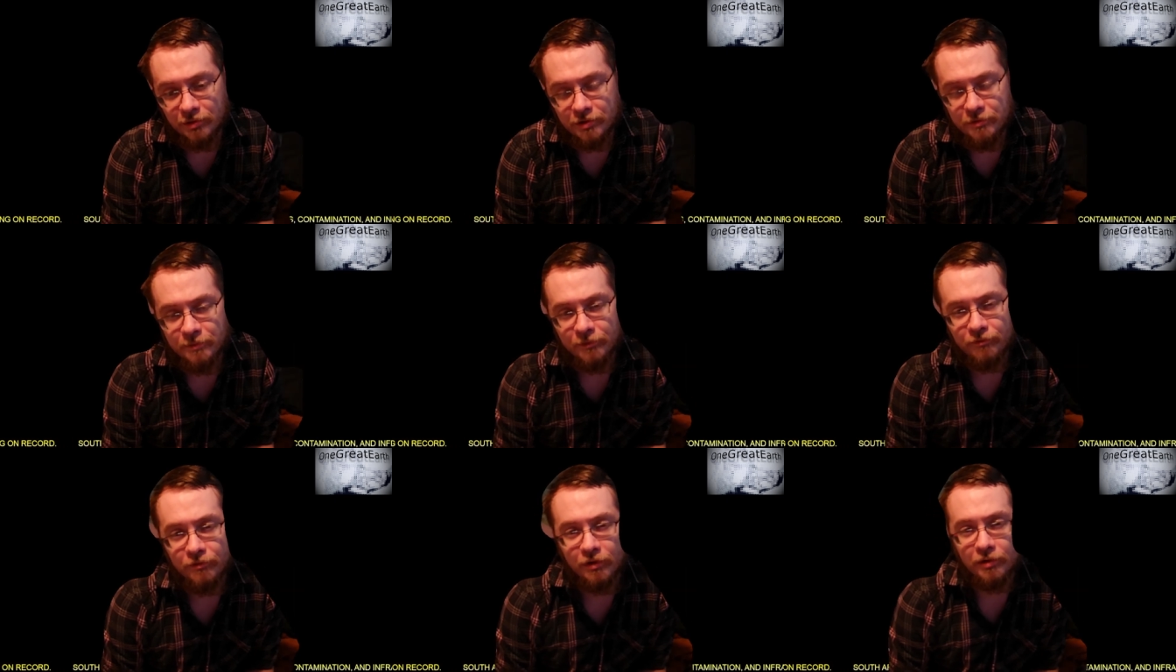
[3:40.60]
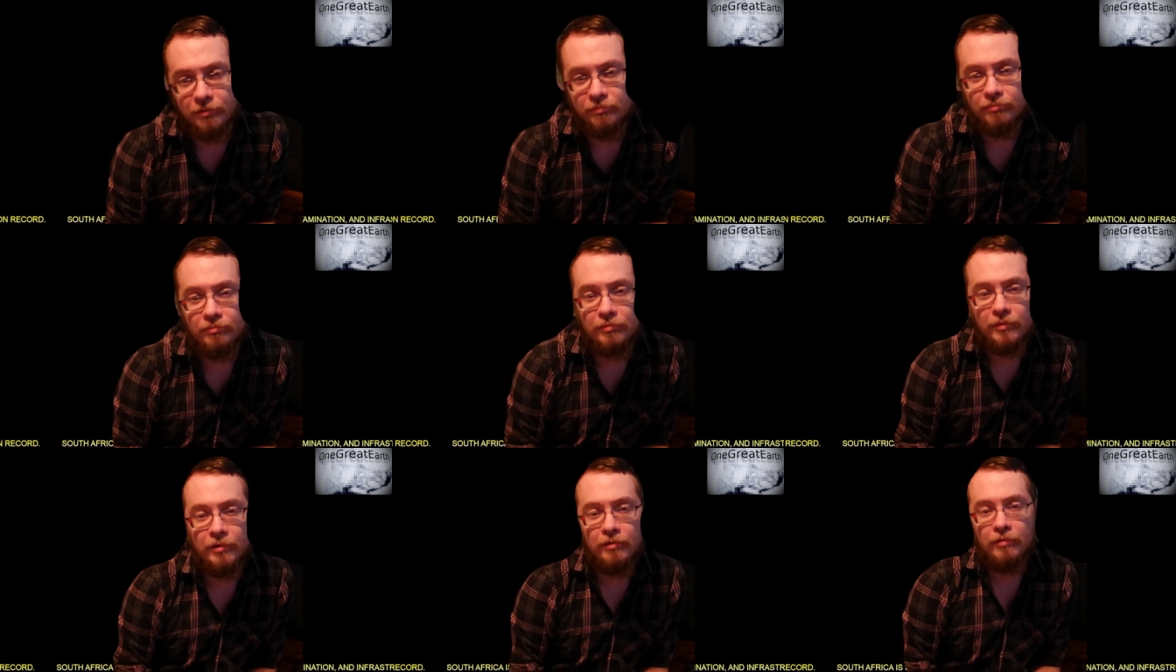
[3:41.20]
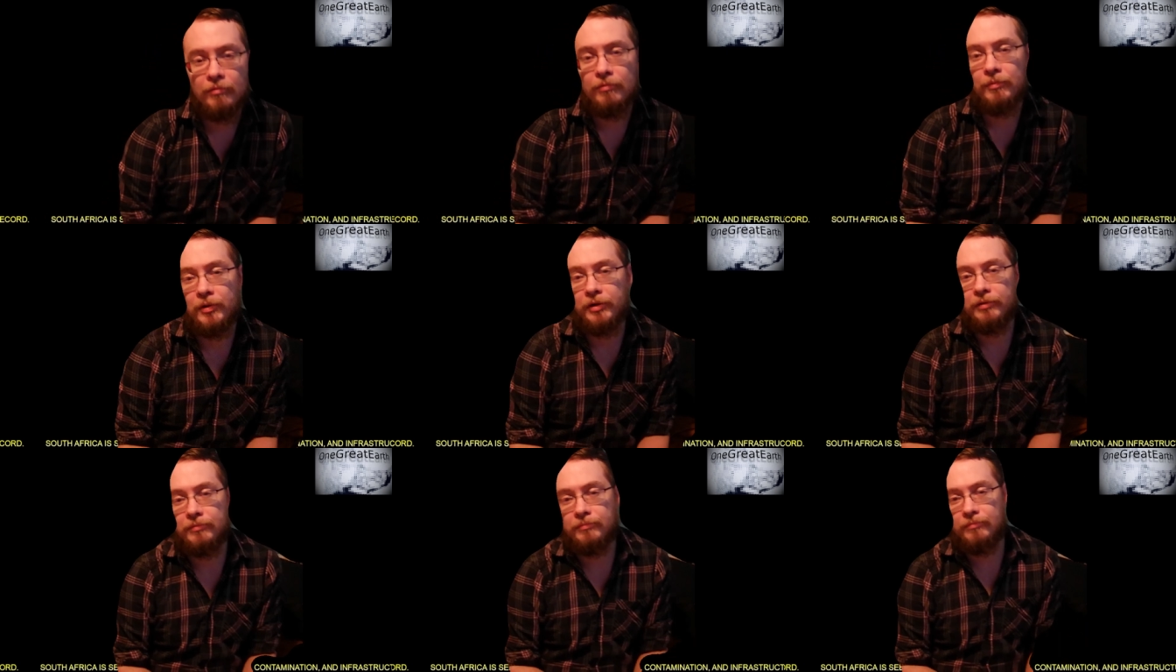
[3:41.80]
been fun, but
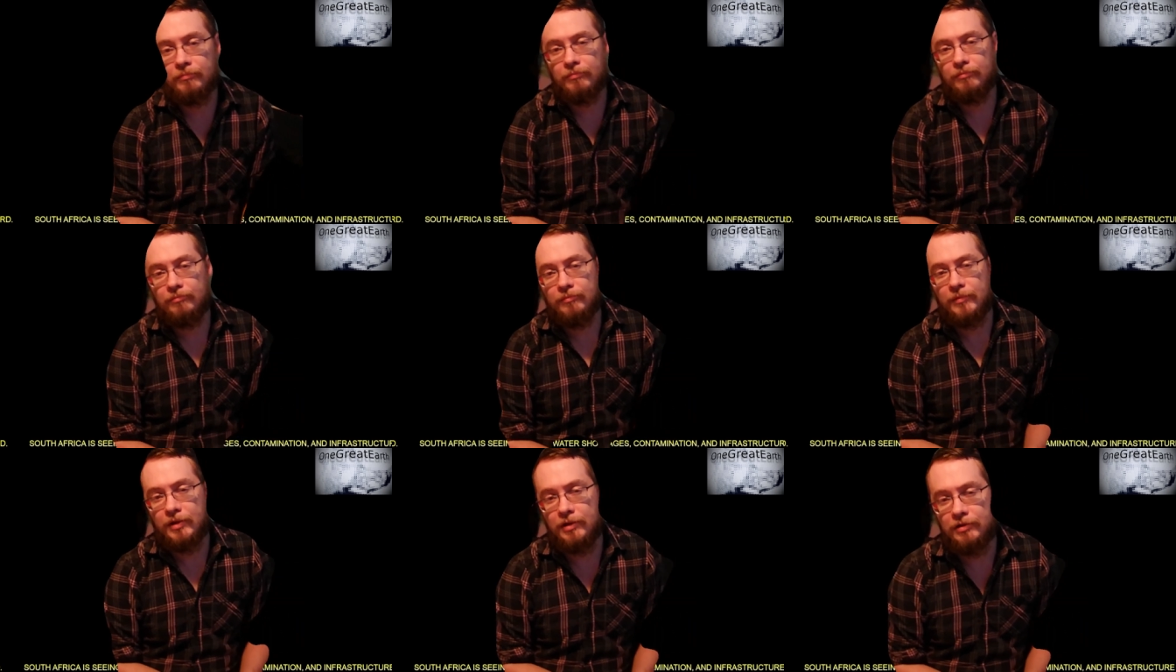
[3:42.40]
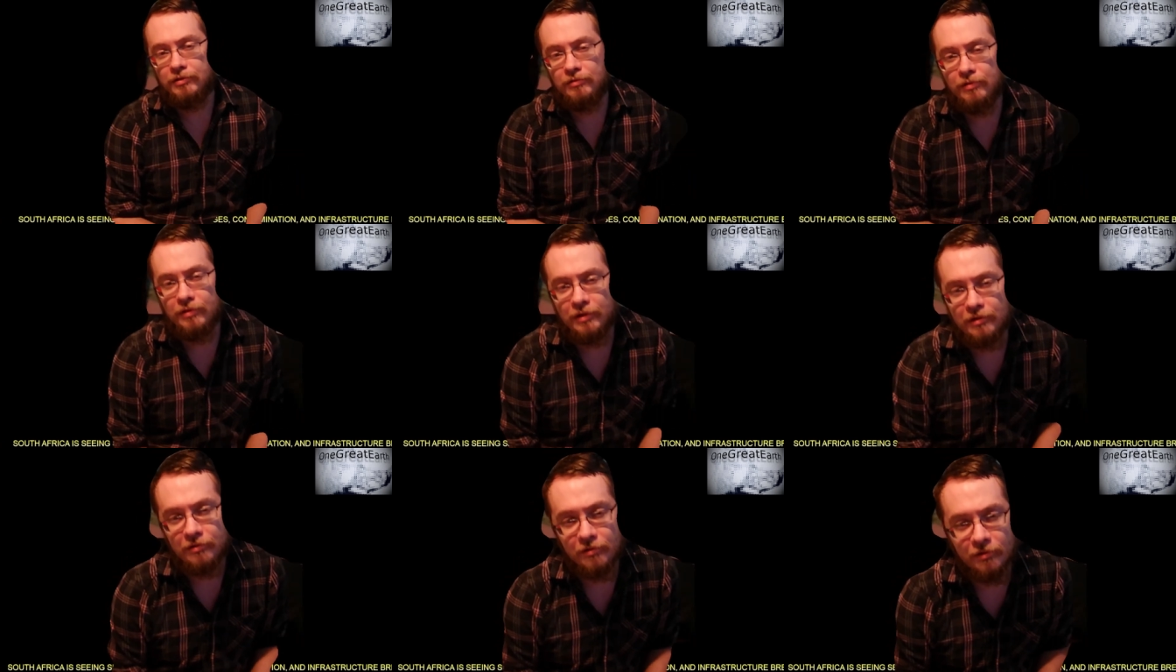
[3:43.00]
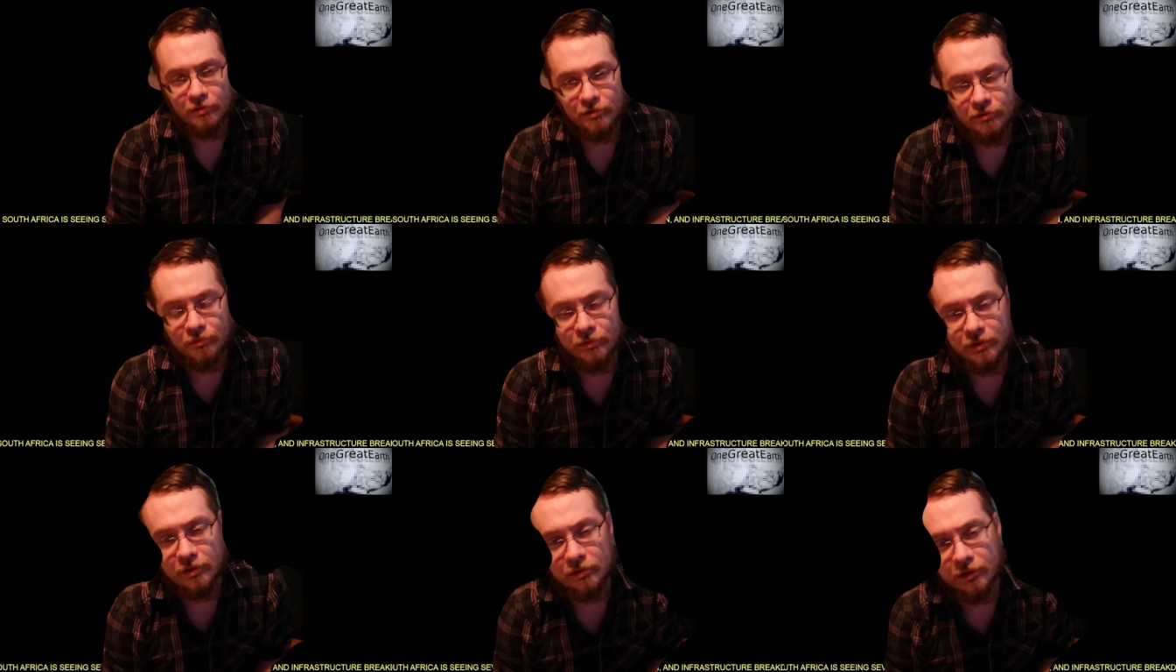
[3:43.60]
as soon as I started
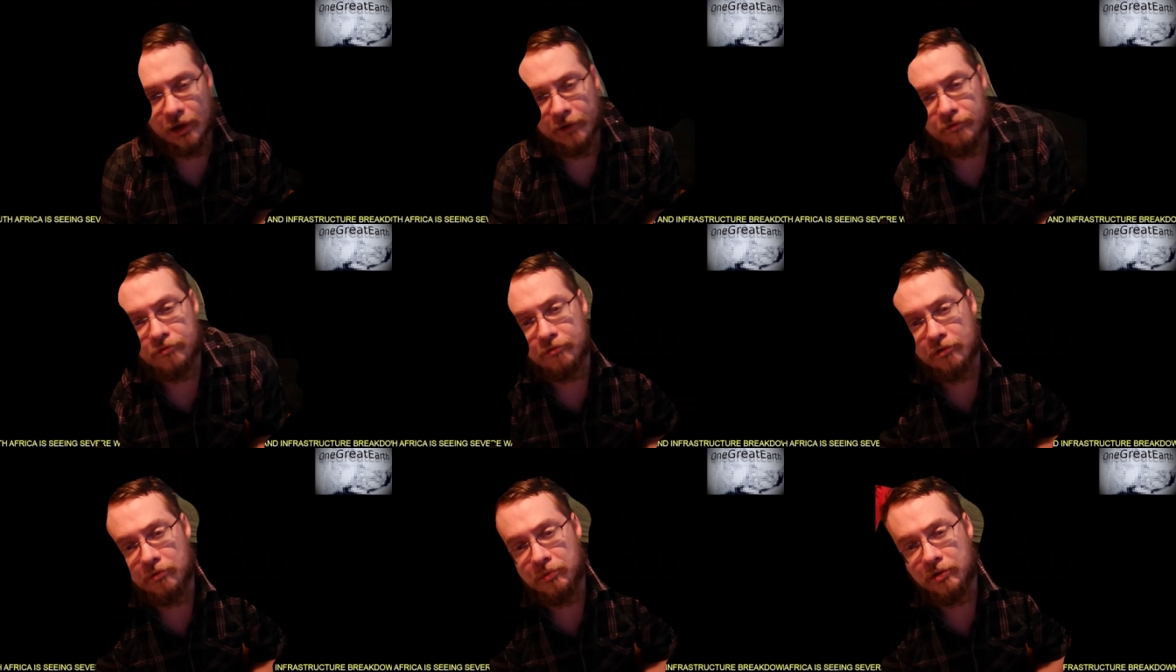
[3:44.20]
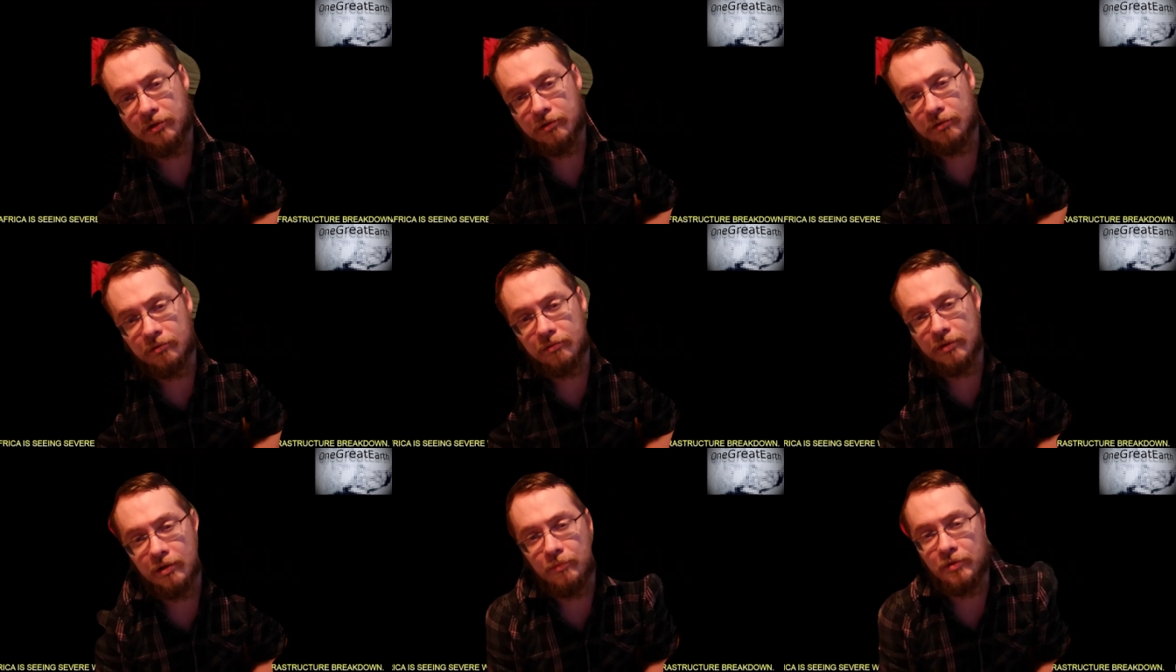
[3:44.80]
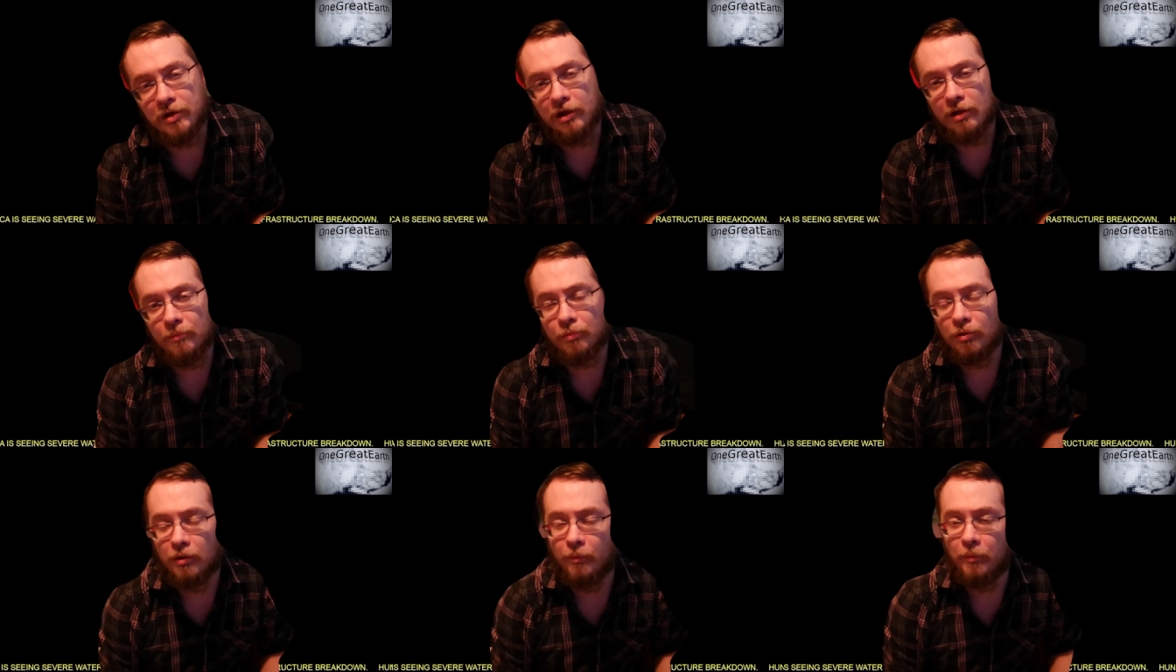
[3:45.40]
doing live streaming, it became
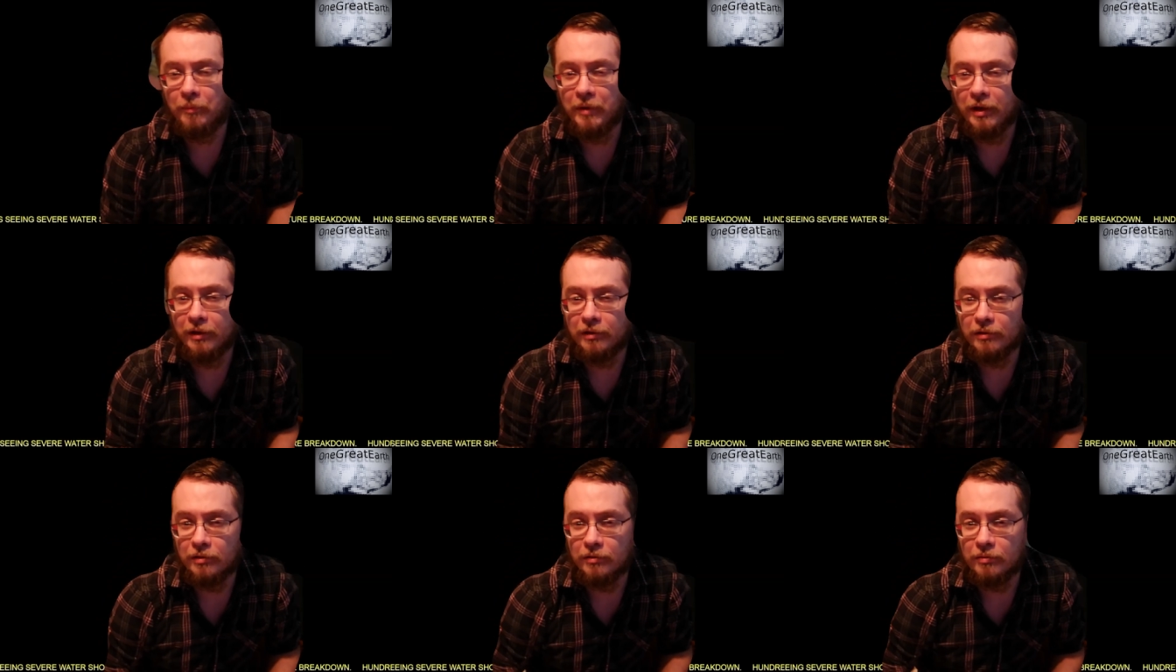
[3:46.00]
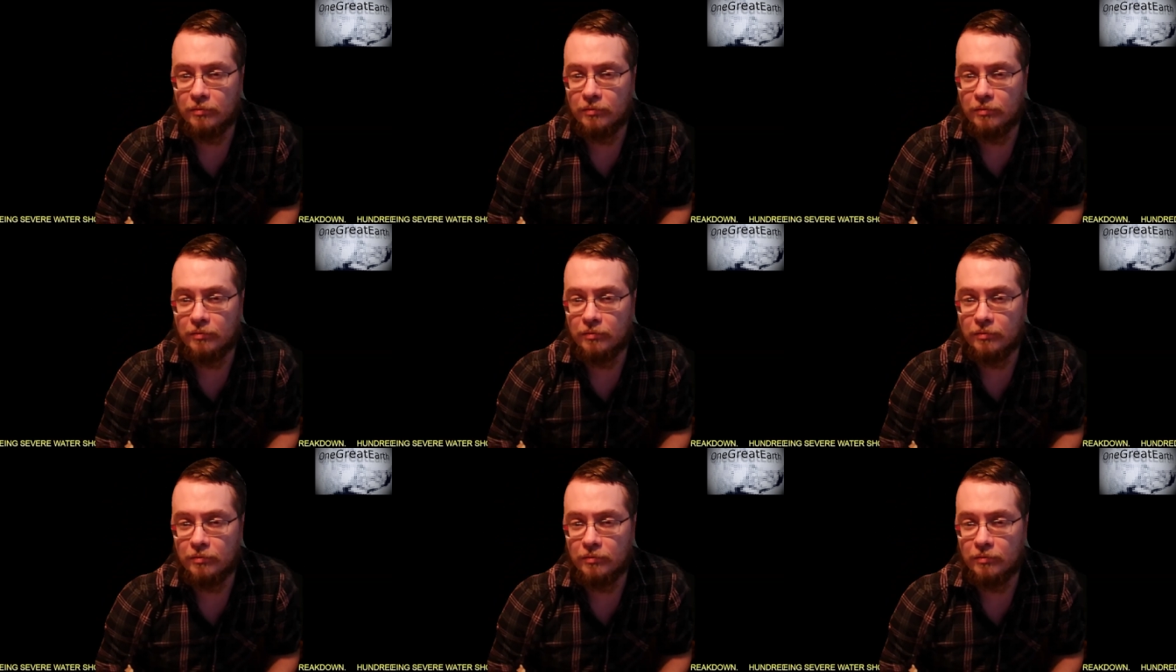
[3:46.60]
problematic.